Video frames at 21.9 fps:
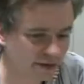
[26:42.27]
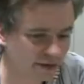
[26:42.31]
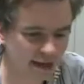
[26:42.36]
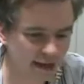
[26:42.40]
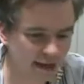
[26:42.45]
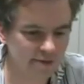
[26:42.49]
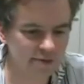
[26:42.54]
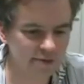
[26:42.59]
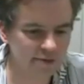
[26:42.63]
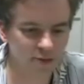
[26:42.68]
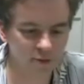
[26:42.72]
her? I
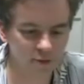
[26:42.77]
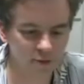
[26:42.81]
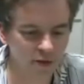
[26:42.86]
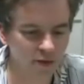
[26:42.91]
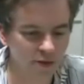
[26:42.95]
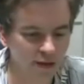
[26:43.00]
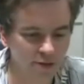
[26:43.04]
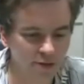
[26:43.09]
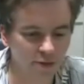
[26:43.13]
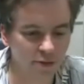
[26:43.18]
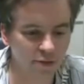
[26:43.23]
guess the
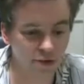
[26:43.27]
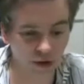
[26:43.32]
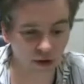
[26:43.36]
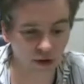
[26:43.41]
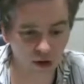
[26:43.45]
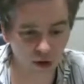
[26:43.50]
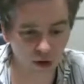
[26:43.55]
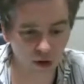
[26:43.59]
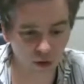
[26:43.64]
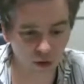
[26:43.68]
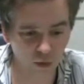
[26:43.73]
real answer is
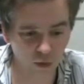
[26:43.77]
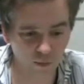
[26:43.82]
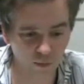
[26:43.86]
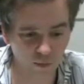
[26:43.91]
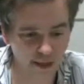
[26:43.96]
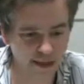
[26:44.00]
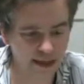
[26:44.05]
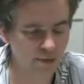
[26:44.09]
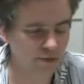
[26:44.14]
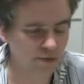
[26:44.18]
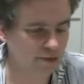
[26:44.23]
no,
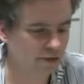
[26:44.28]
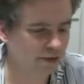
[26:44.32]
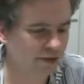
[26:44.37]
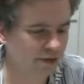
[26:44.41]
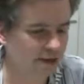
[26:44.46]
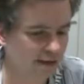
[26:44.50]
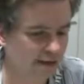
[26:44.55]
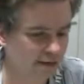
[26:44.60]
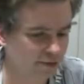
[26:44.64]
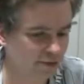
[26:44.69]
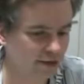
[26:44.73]
but he was
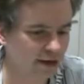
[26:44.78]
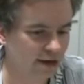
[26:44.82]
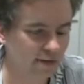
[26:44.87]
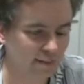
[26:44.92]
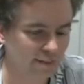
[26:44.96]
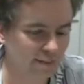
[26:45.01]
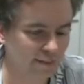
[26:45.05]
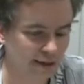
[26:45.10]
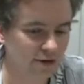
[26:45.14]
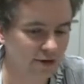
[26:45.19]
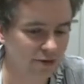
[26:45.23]
just kind of trying
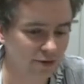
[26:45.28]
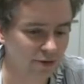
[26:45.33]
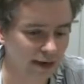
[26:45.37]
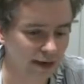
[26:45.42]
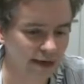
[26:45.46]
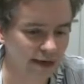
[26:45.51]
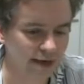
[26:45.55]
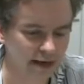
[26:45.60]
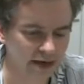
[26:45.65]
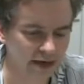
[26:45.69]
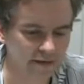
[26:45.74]
to make a good
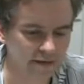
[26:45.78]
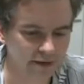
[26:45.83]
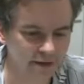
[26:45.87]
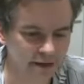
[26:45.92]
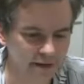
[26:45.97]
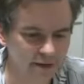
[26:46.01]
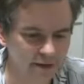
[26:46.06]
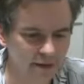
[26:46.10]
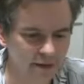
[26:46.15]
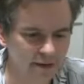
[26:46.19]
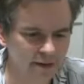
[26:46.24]
ending of
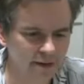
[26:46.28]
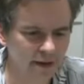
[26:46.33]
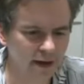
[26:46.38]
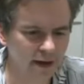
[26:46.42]
it.